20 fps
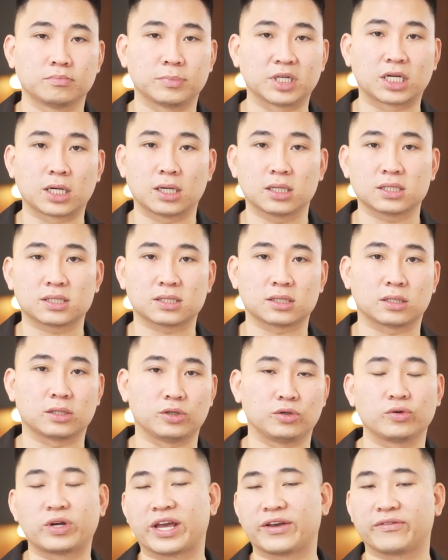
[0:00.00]
because
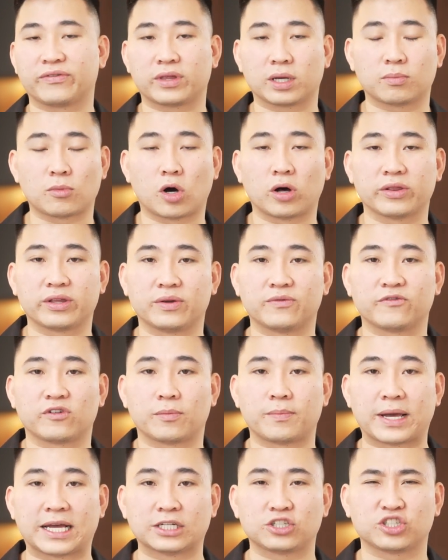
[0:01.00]
you gave them all the
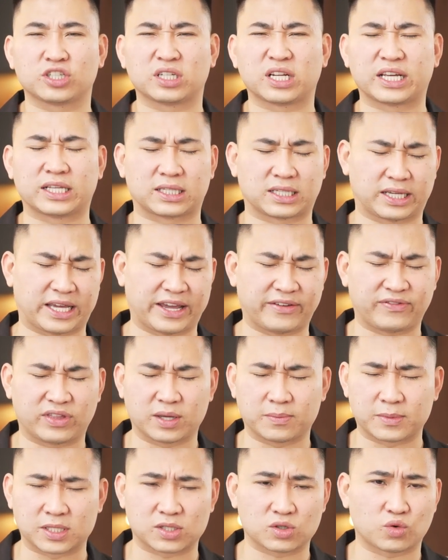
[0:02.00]
information and gave
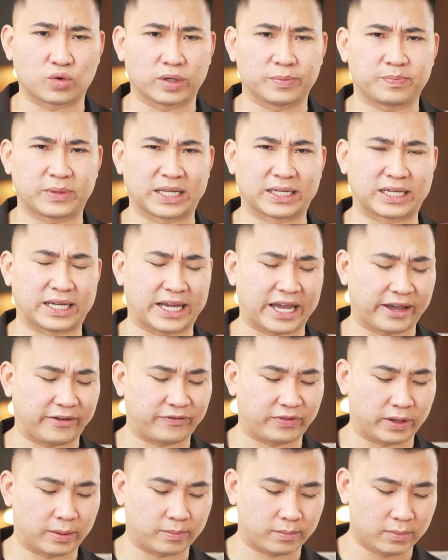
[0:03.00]
them a script and
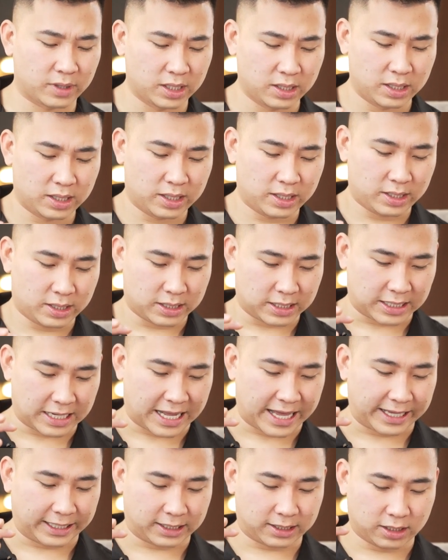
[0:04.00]
gave them
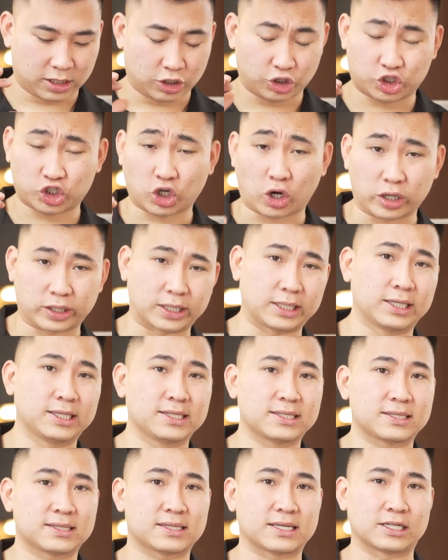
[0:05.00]
shot
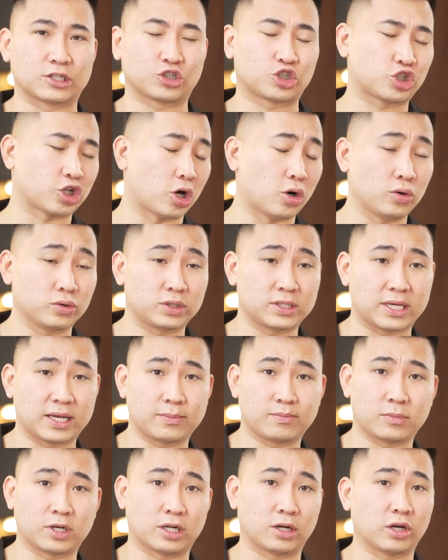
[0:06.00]
lists and showed
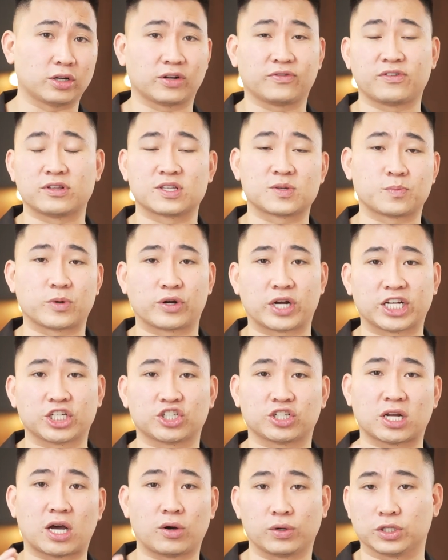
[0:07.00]
them a lot of
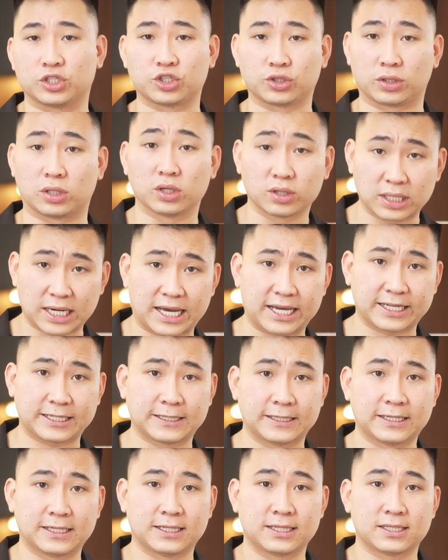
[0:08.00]
inspiration how it should look
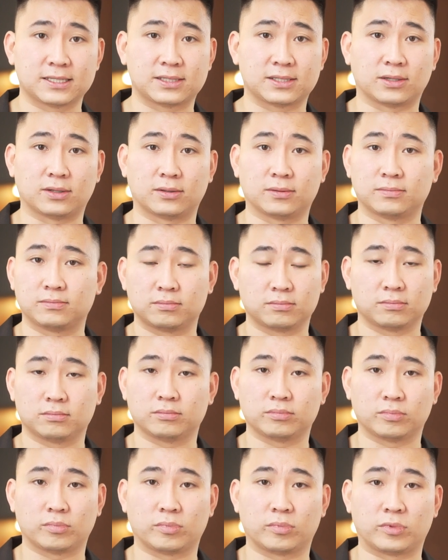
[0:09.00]
like. So
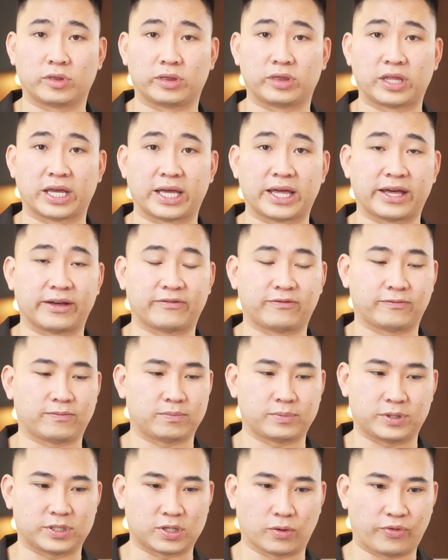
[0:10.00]

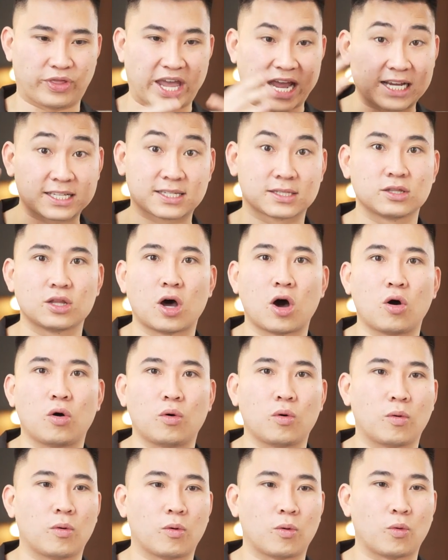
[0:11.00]
there's
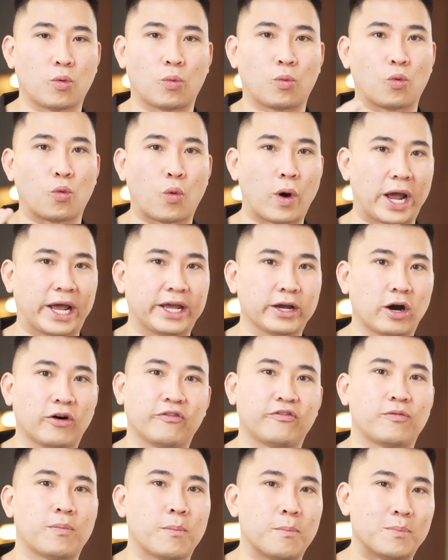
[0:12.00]
no way
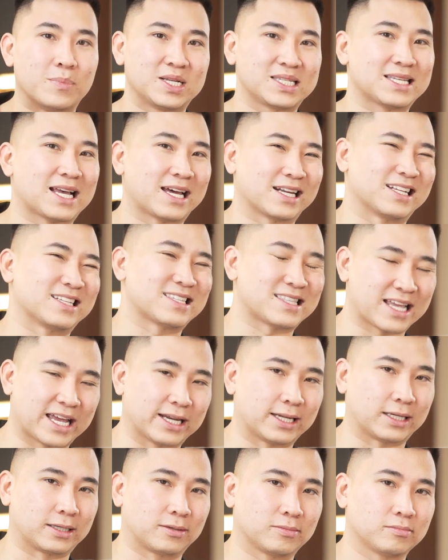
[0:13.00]
of
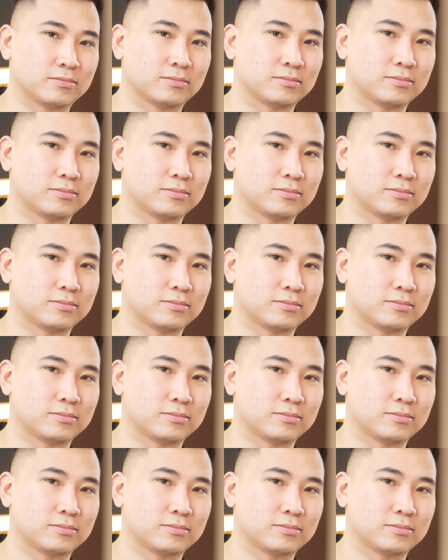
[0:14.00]
misunderstanding,